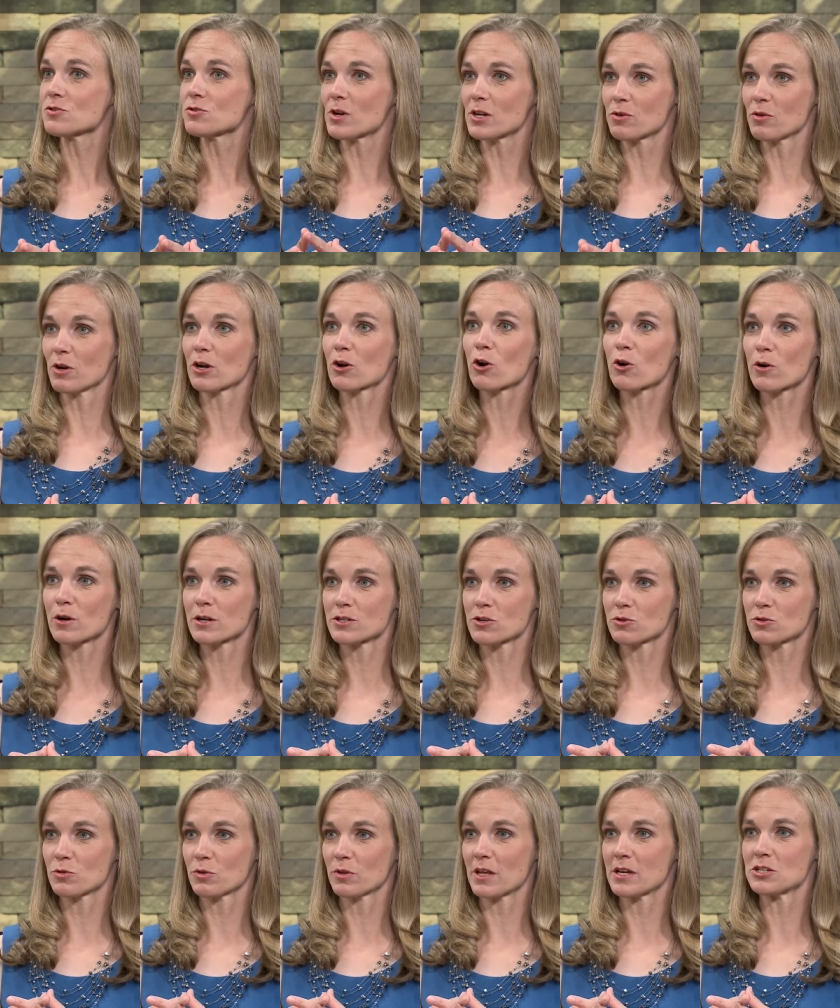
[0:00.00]
try to encourage
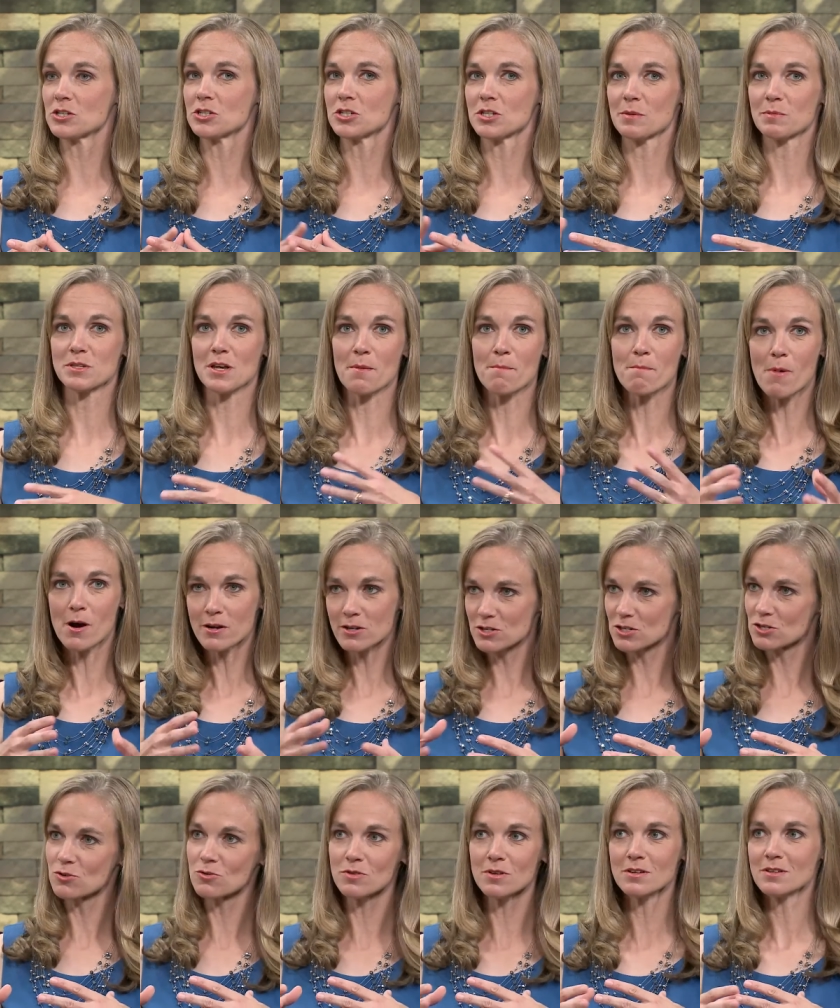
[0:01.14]
those relationships among
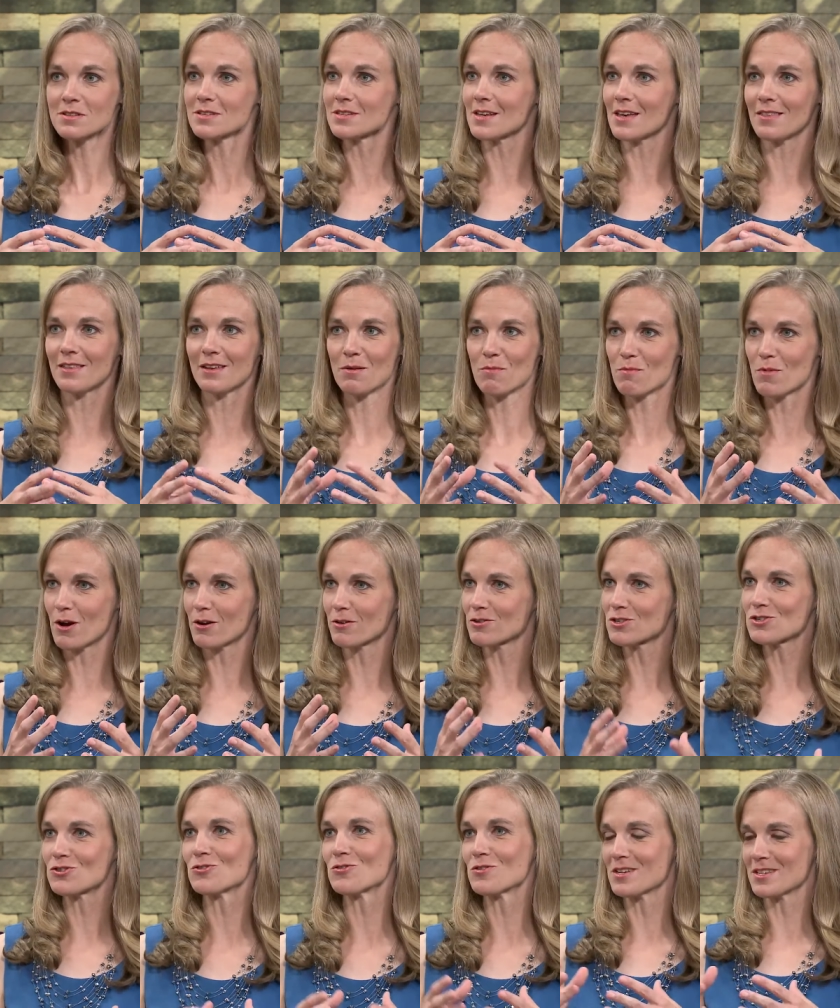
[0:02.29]
students and then among
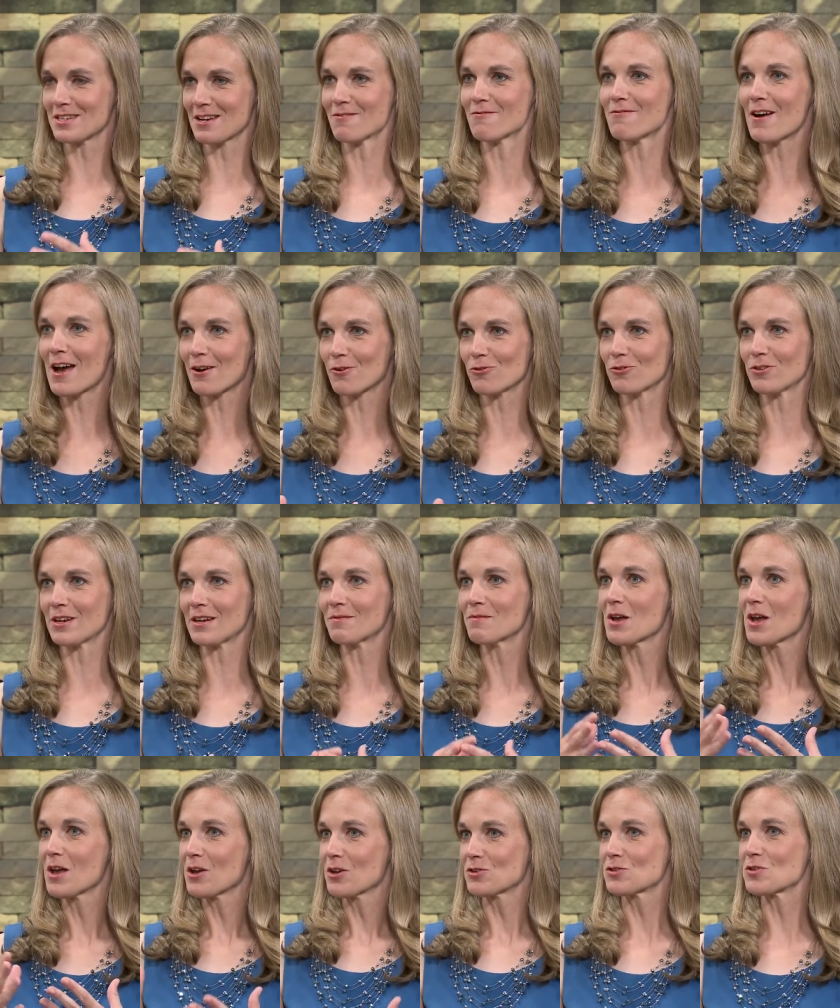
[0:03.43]
students and faculty
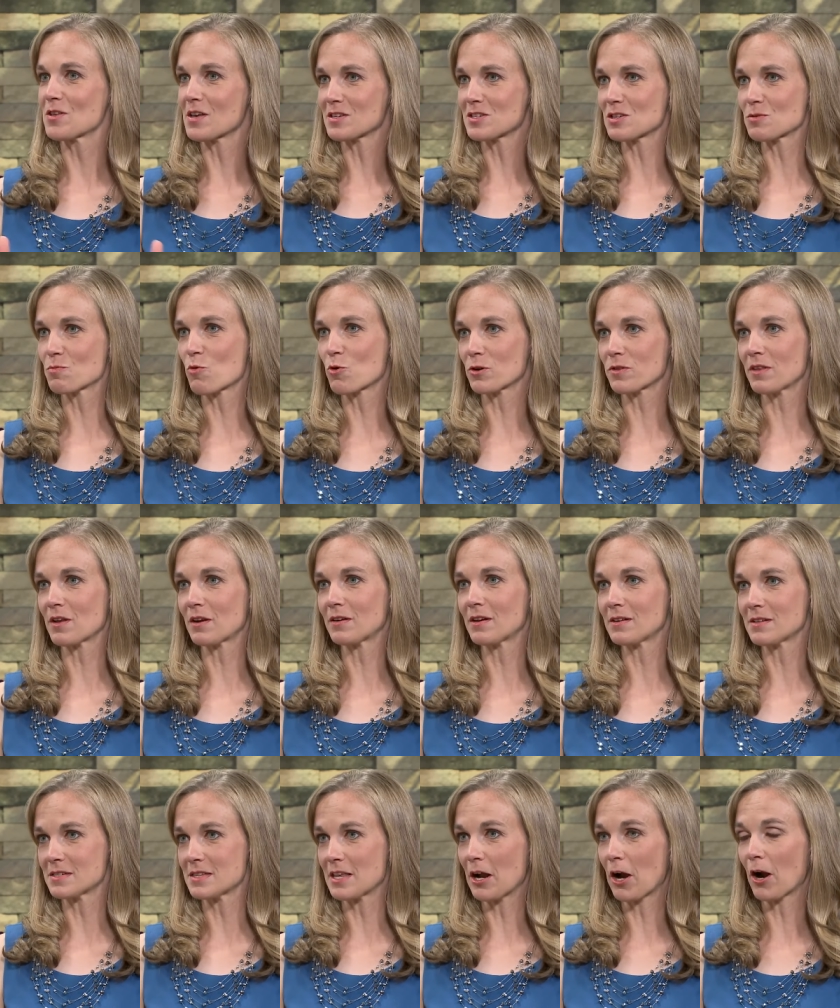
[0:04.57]
so that support that
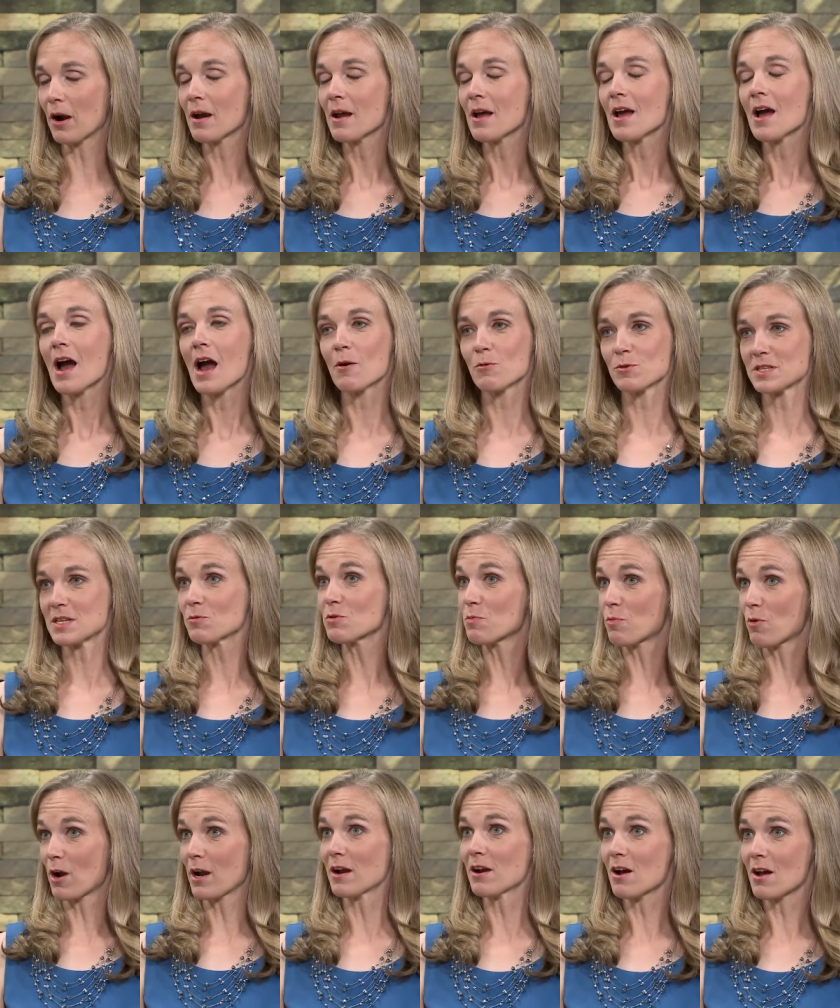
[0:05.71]
is there. I will say with
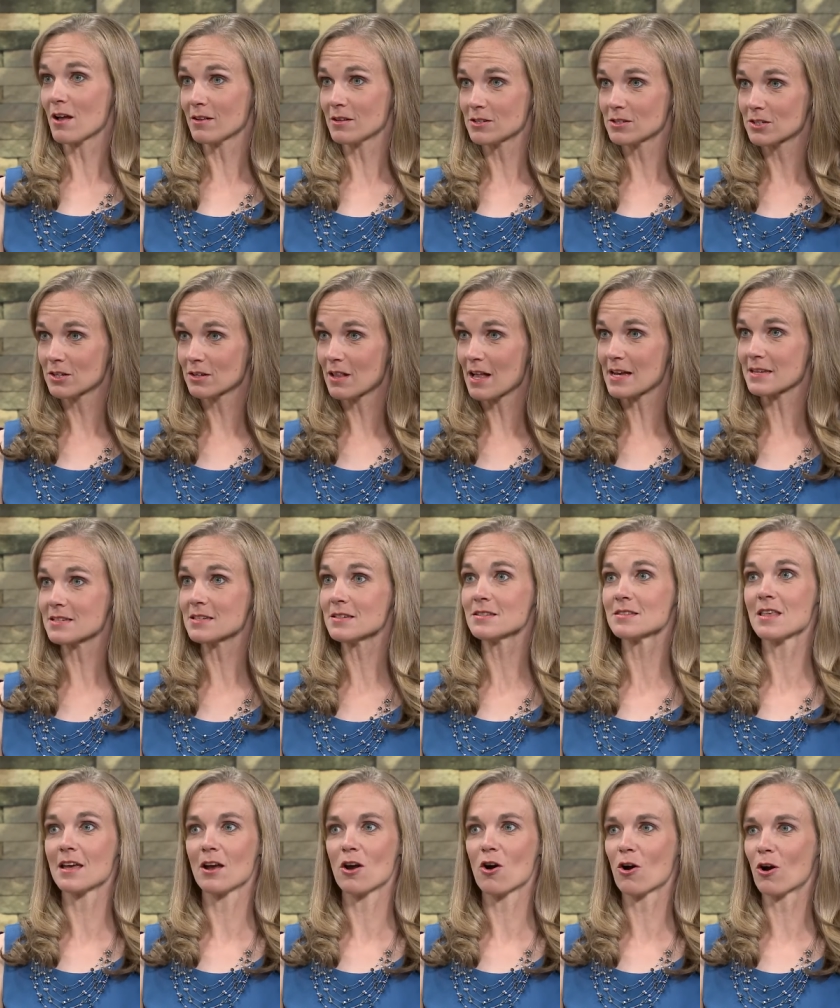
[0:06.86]
Bryan College classes,
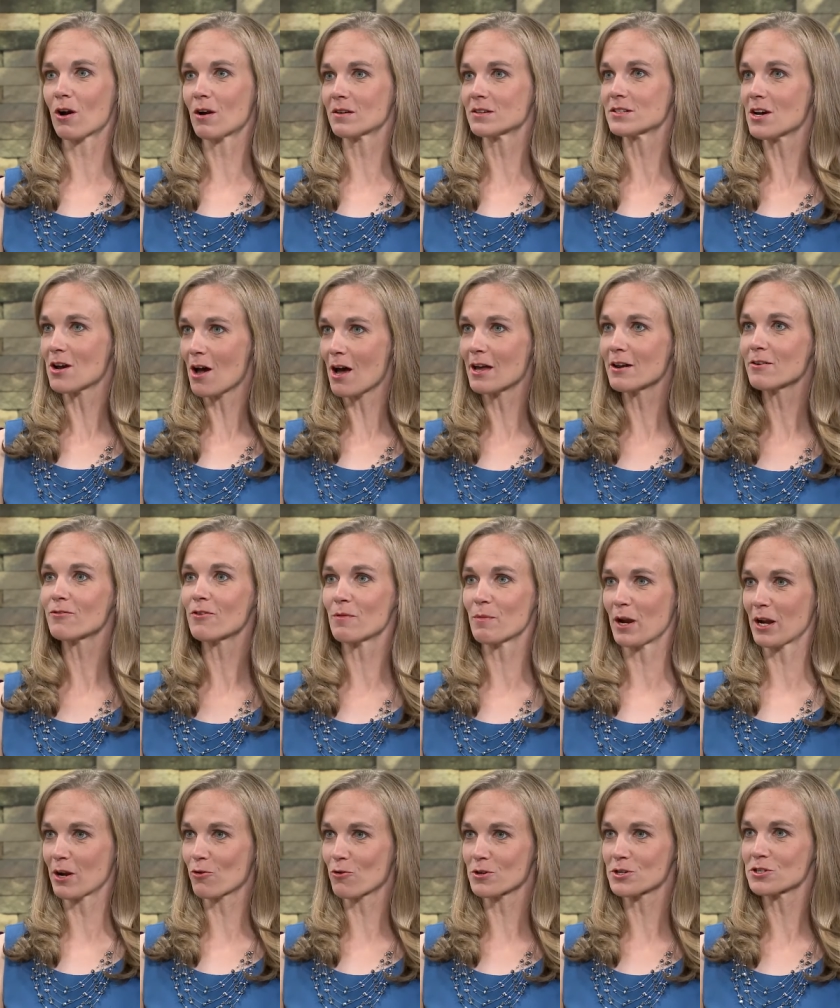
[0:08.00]
they are taught from a
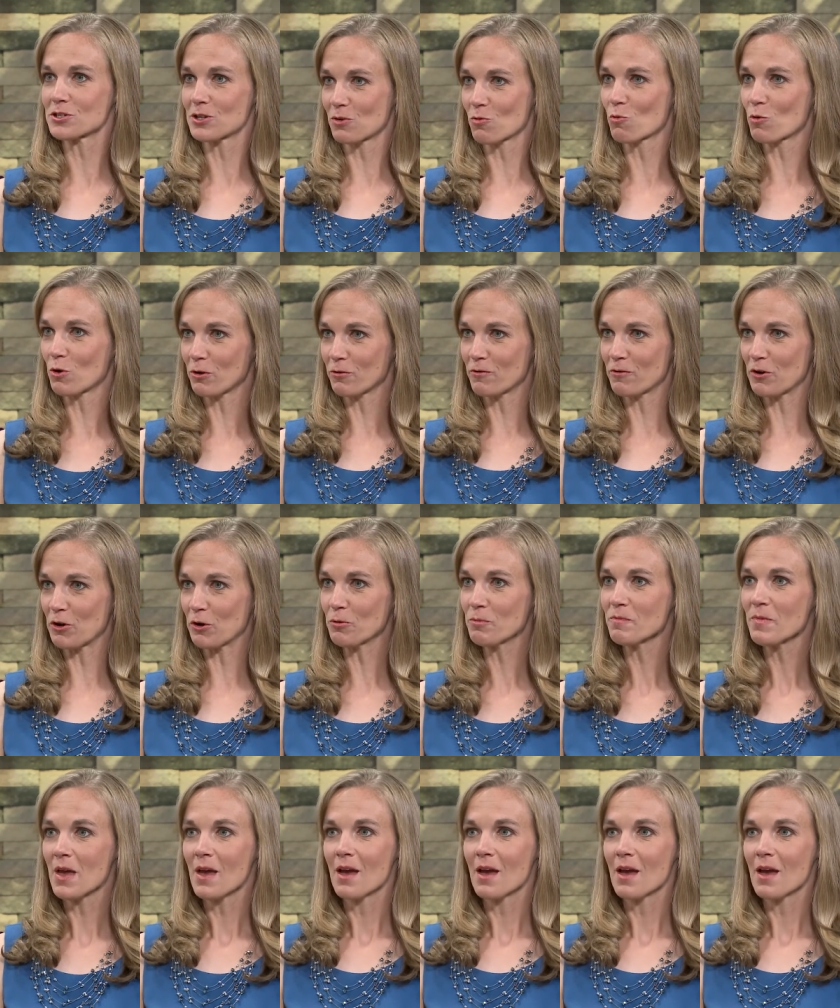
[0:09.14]
Christian worldview,